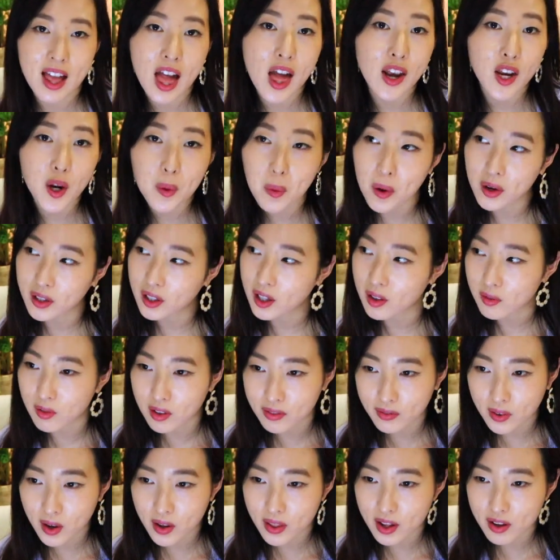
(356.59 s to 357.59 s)
Anyone can
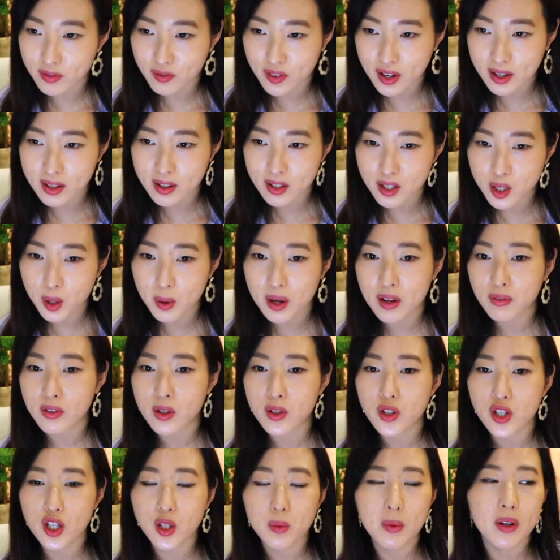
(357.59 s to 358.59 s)
refer their friend. So if you
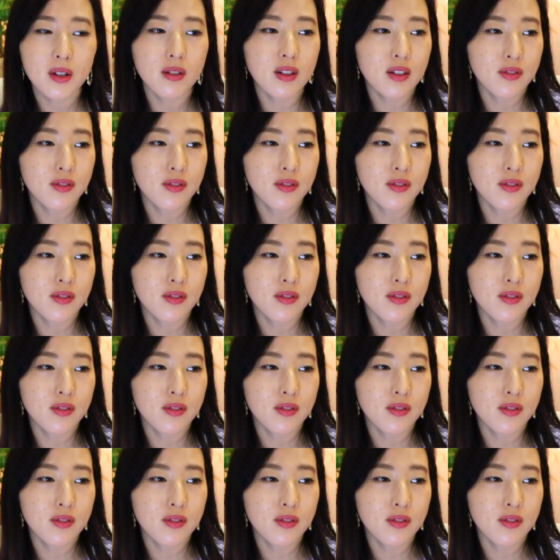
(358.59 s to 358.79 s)
just want to